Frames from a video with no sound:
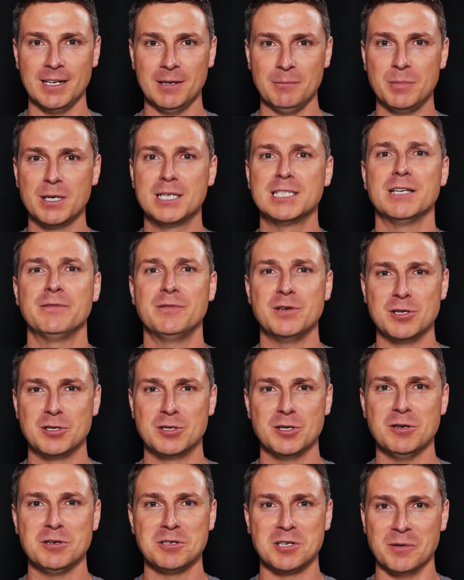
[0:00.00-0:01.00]
Because if you
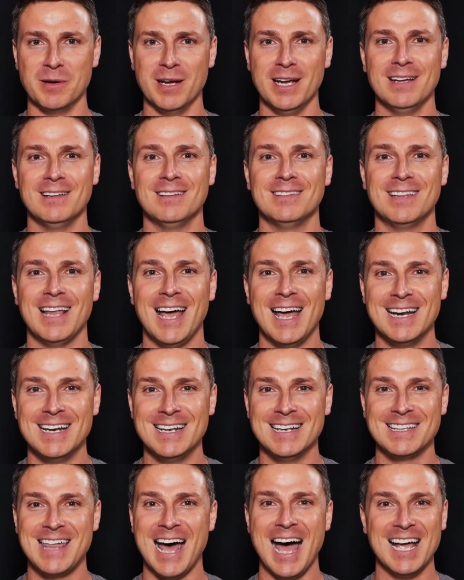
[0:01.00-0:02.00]
do it,
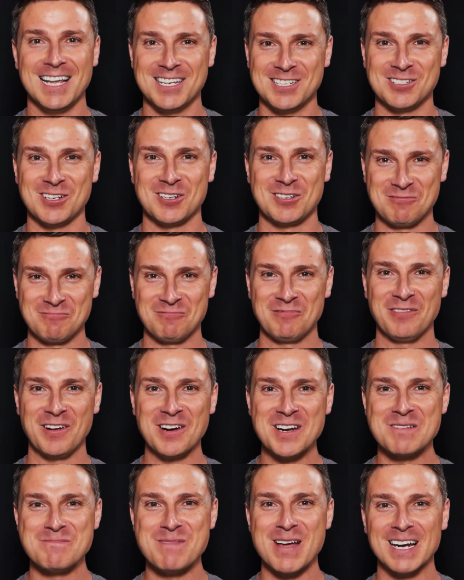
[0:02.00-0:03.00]
then that's just
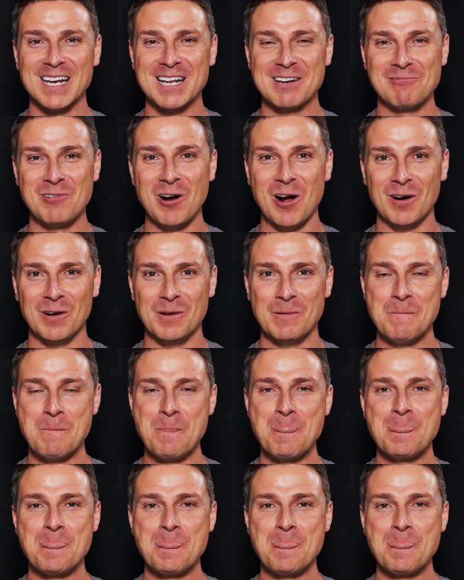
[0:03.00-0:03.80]
fundamentally wrong.